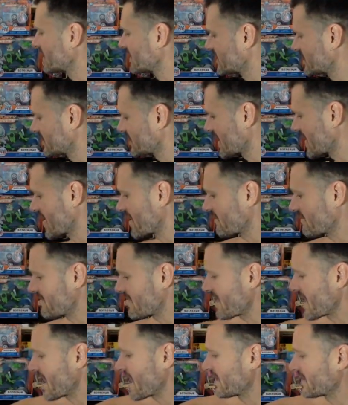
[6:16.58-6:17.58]
did they have
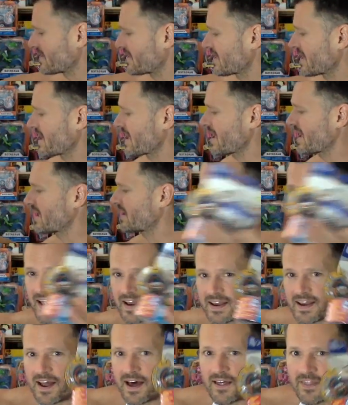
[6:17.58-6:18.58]
that, they had
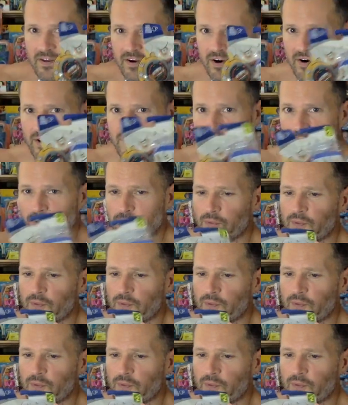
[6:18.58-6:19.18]
another